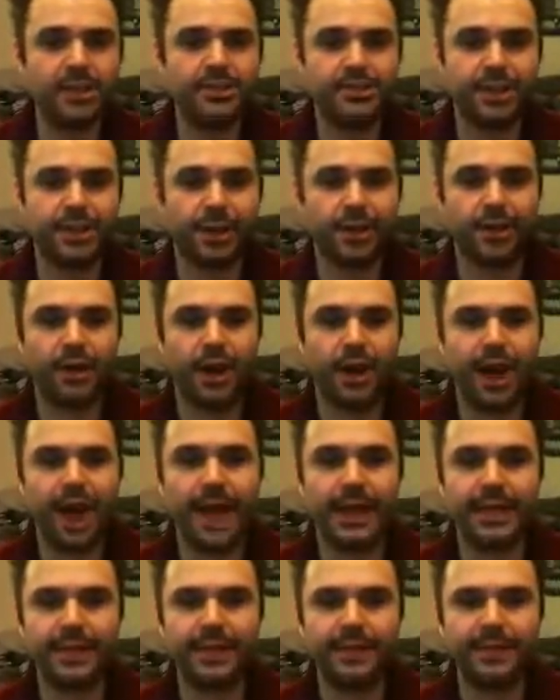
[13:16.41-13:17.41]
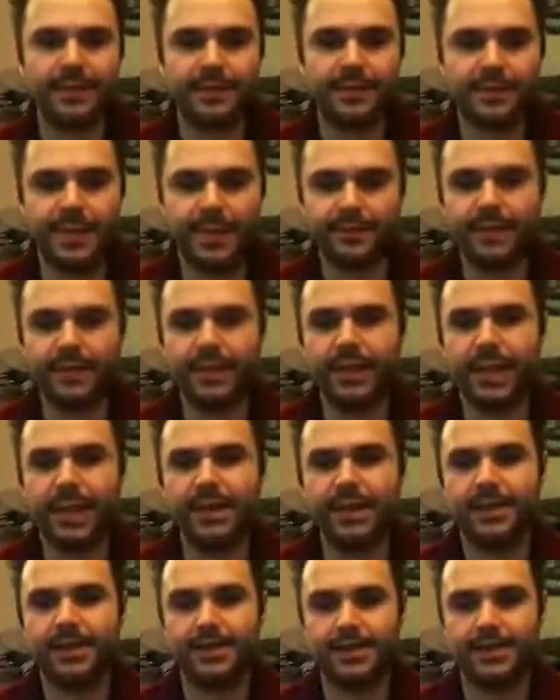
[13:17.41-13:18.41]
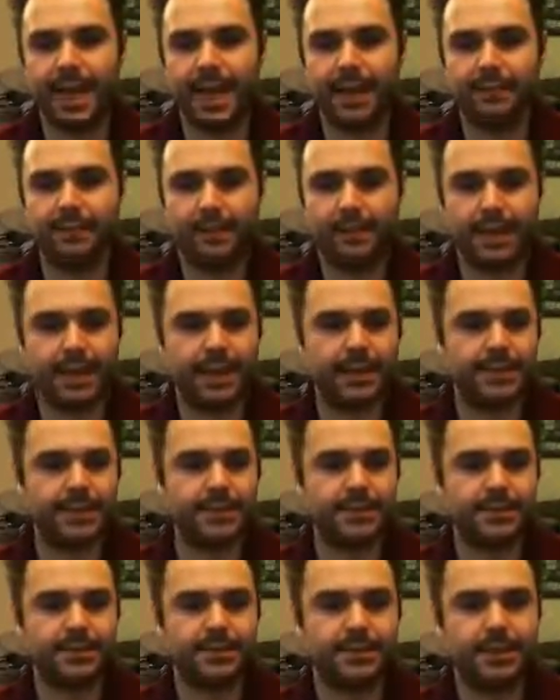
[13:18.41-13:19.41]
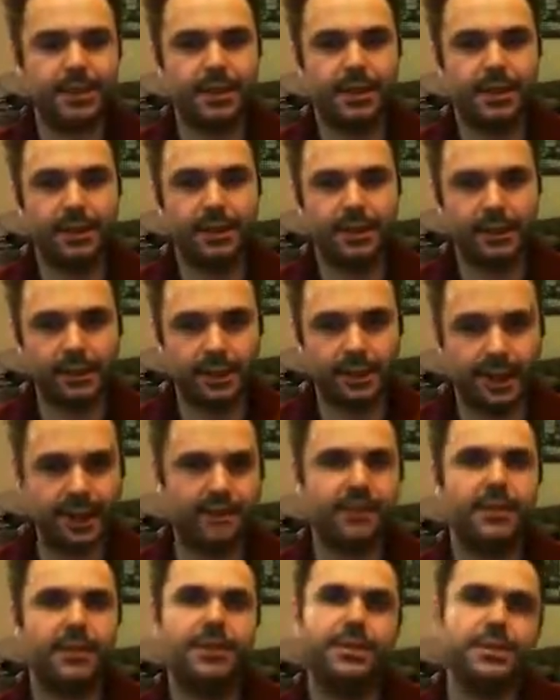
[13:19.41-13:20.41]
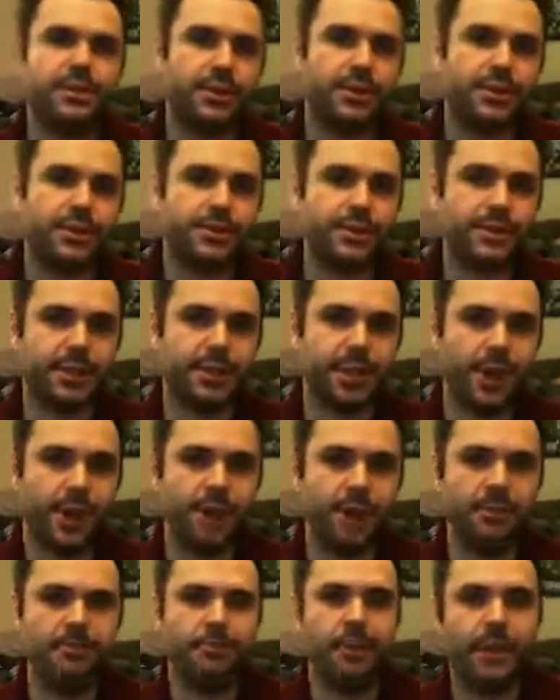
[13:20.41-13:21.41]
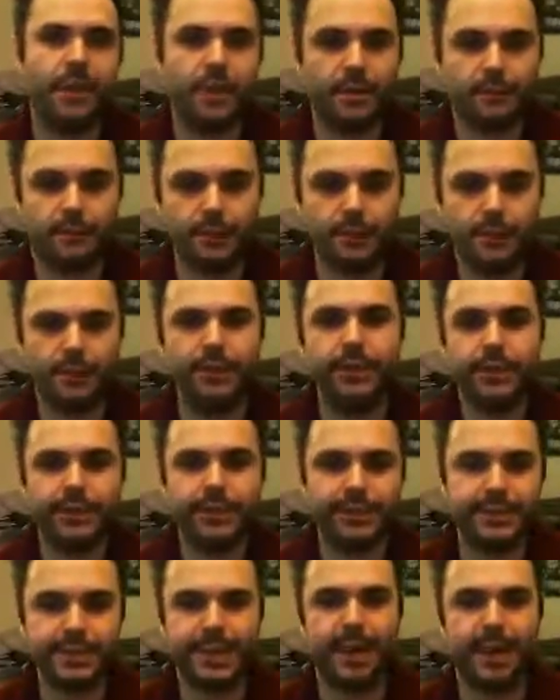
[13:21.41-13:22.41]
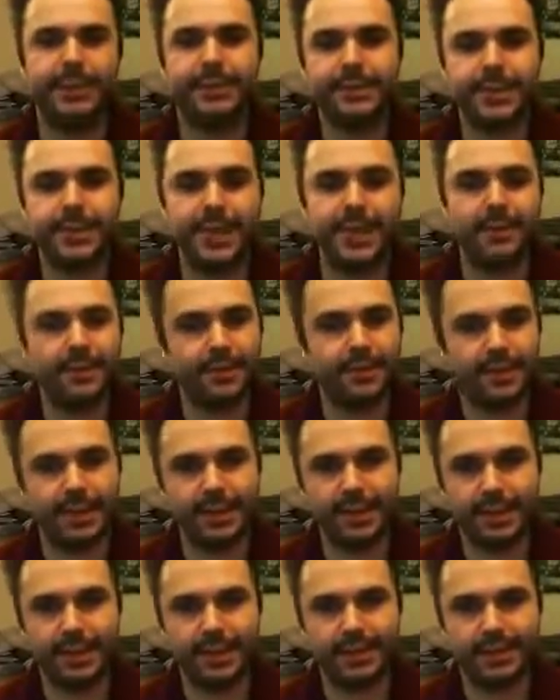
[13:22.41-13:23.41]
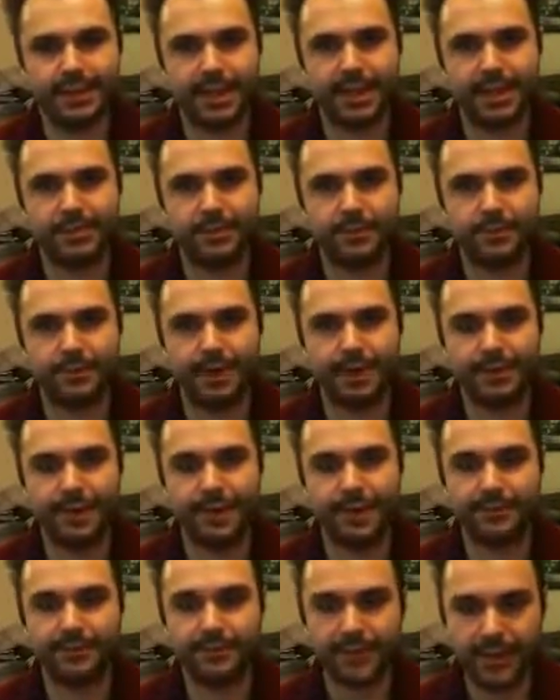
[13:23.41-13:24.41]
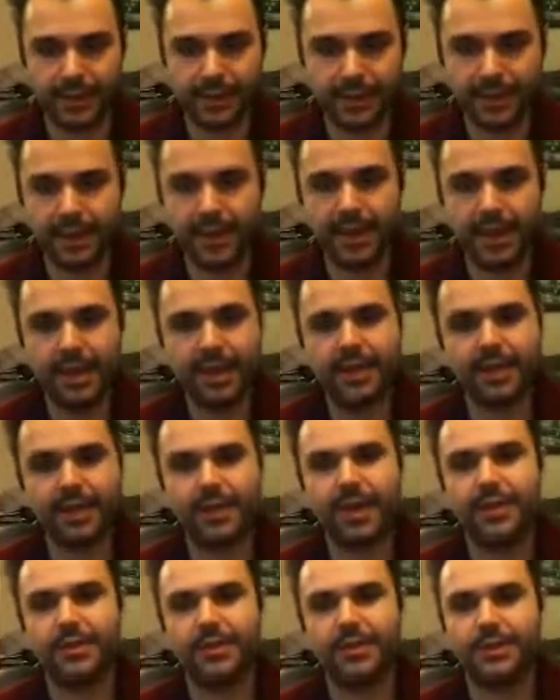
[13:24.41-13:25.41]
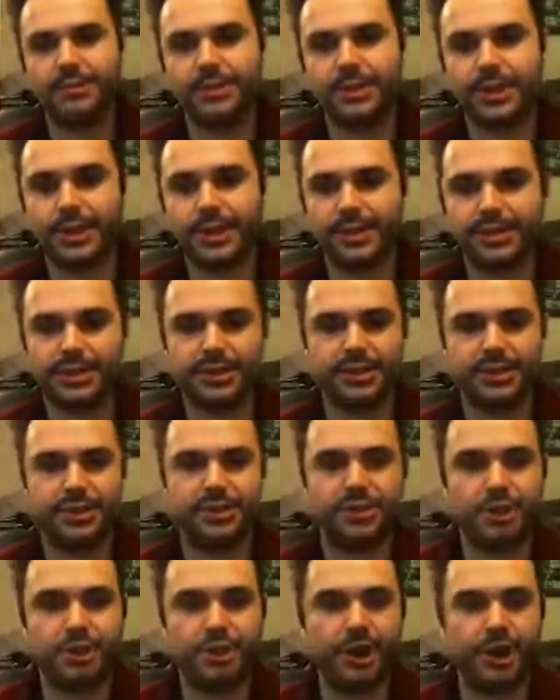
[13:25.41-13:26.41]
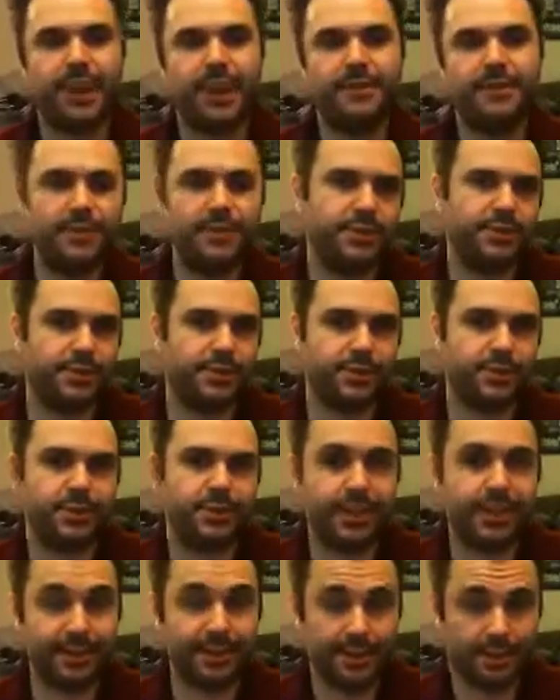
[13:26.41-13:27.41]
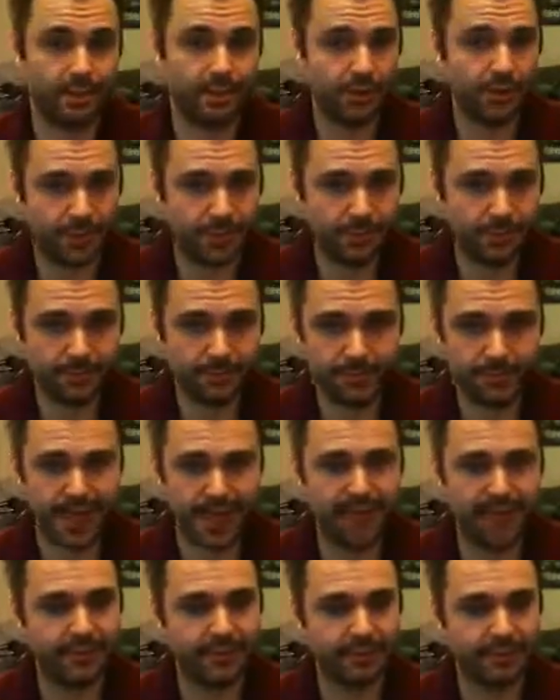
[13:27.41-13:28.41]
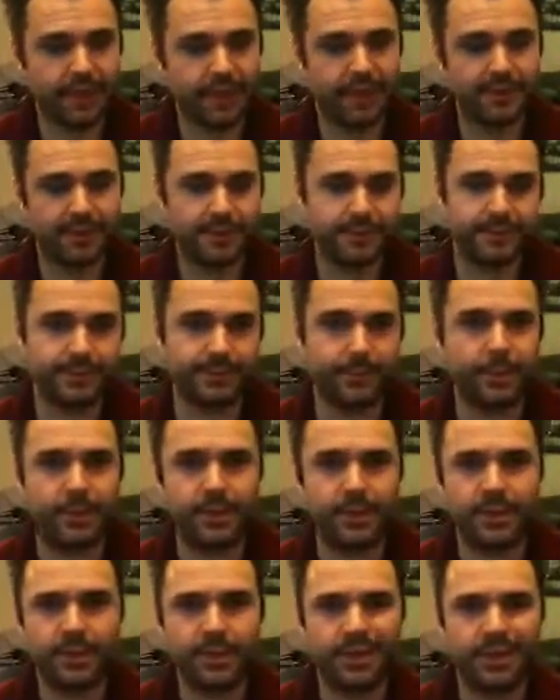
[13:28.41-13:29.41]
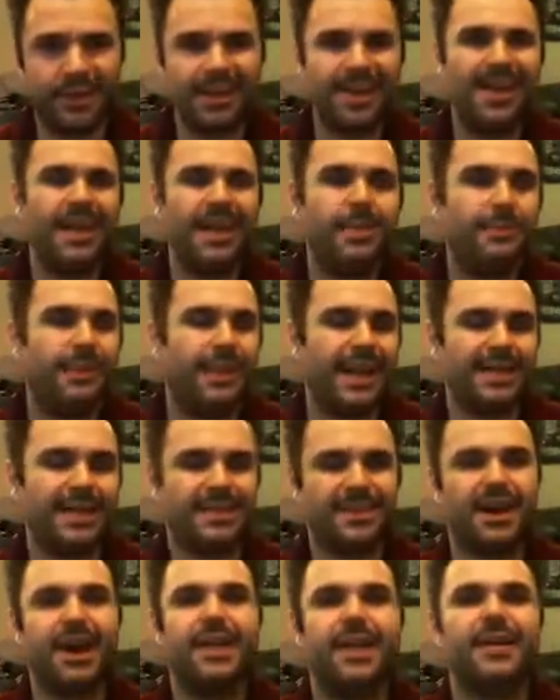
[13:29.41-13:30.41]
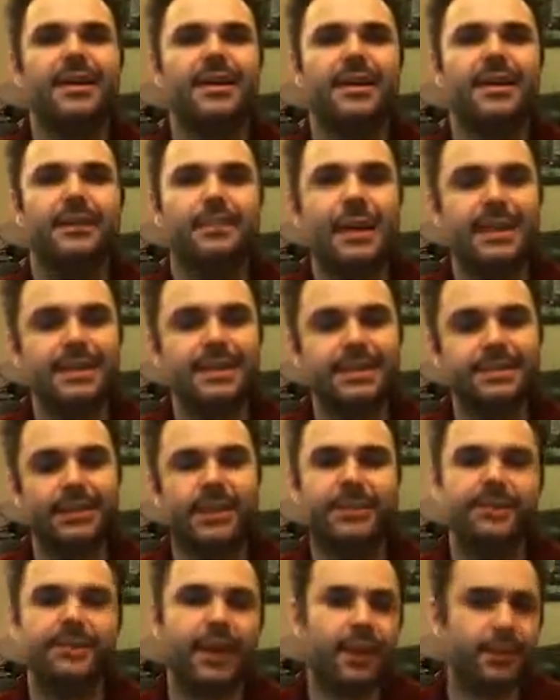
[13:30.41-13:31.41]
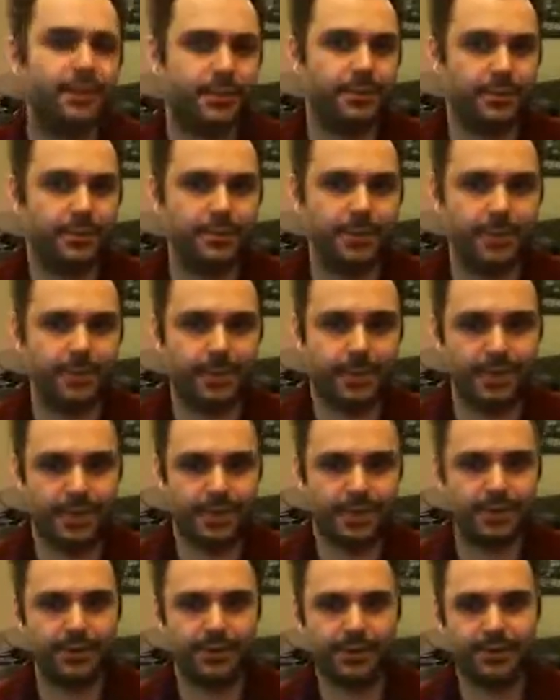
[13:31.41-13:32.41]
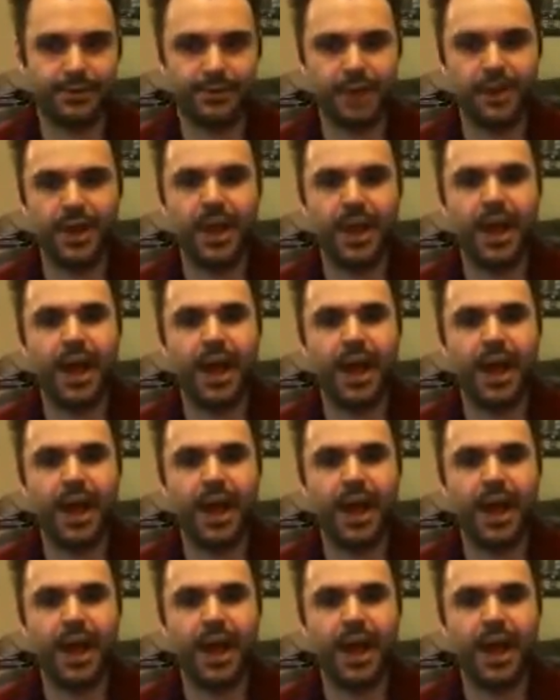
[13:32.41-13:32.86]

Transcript: So I can definitely understand players leaving the sorcerers at home purely to guarantee that their Deathstars will maintain fleet. The other option is to just not have the sorcerer in the unit, to have him kind of in a supporting unit, but that's kind of makes him very vulnerable to just being killed. So